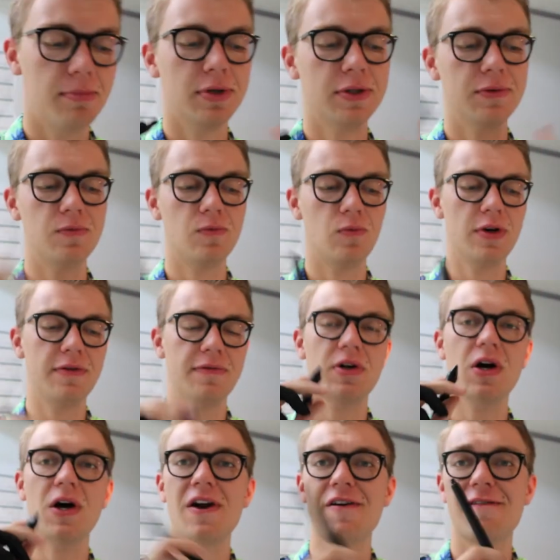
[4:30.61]
but we've
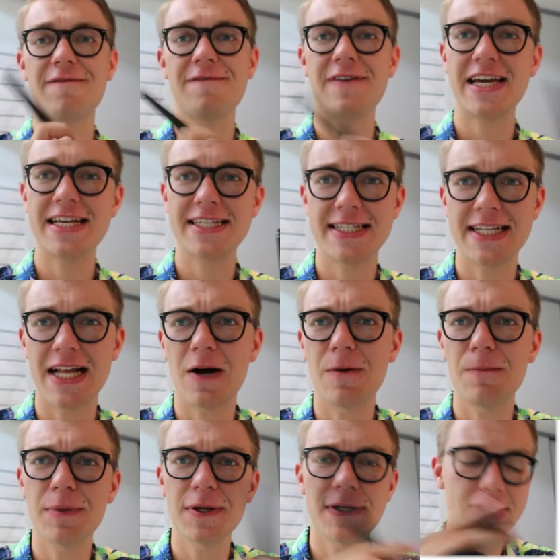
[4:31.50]
got our face
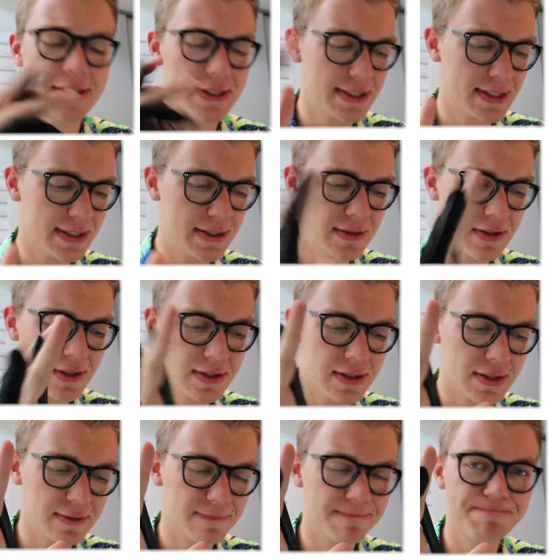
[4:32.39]
now, but it's
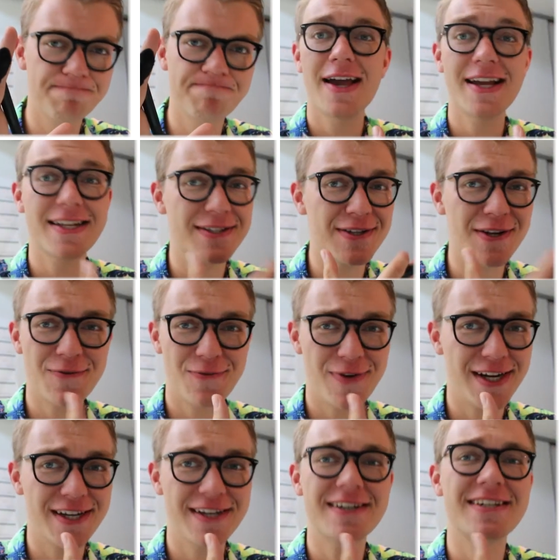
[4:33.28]
not
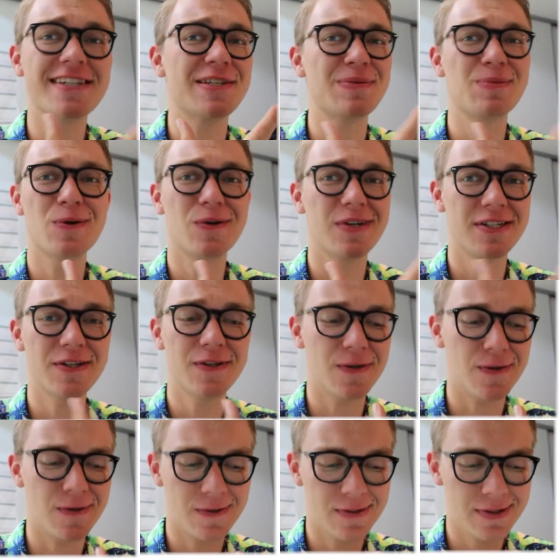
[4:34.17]
recognizable at
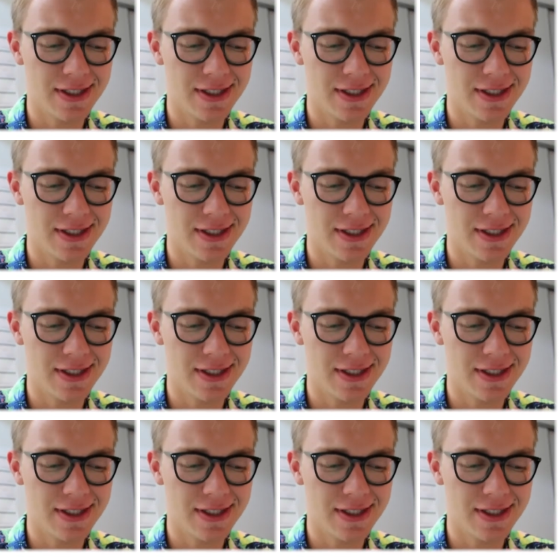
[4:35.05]
all.